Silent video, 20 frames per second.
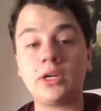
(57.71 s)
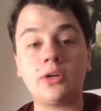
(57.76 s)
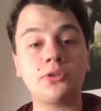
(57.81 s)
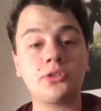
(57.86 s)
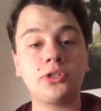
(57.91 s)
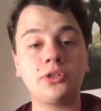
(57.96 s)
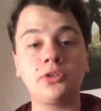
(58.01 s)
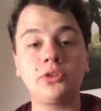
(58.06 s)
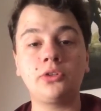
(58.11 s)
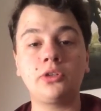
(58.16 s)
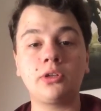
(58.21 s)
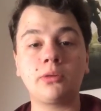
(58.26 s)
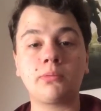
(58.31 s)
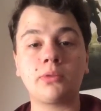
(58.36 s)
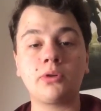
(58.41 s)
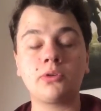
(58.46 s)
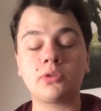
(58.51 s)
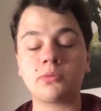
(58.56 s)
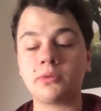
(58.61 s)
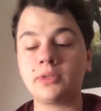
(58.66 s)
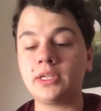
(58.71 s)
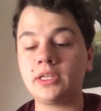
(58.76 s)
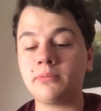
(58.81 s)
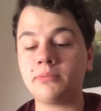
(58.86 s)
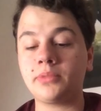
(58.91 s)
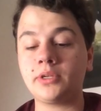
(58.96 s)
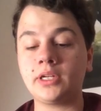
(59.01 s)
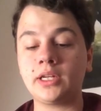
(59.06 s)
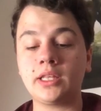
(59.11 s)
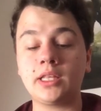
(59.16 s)
I'll show you the approach plate,
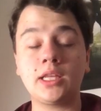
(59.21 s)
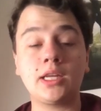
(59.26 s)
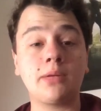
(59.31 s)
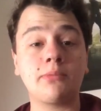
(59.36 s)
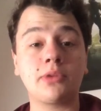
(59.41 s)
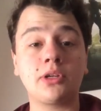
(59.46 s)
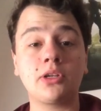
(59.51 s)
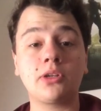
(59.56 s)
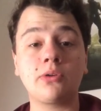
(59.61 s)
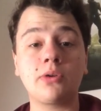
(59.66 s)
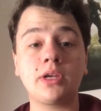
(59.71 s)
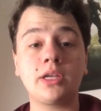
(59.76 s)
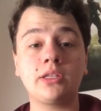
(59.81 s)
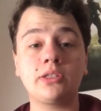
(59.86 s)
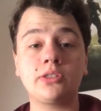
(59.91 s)
and then I'm going to go ahead